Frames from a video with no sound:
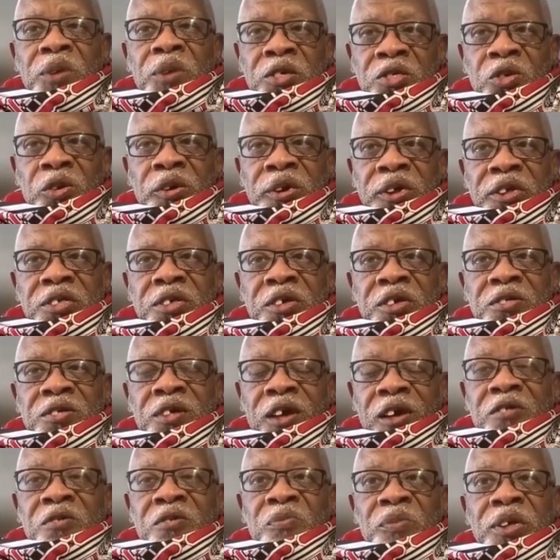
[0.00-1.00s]
majority
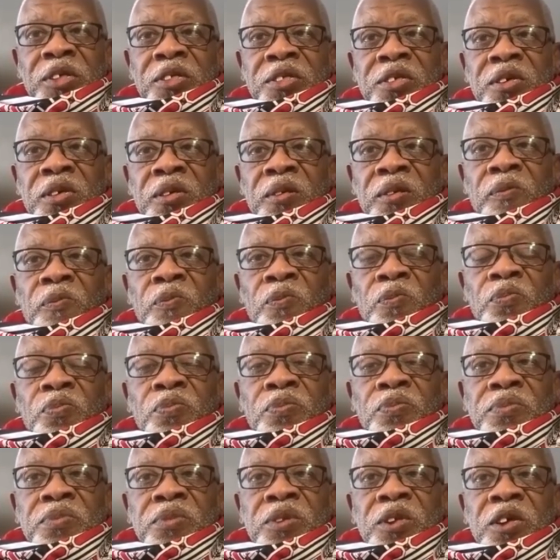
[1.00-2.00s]
judgment,
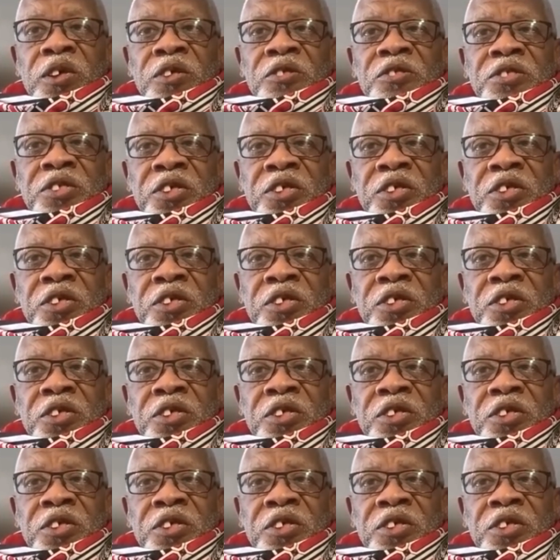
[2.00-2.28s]
is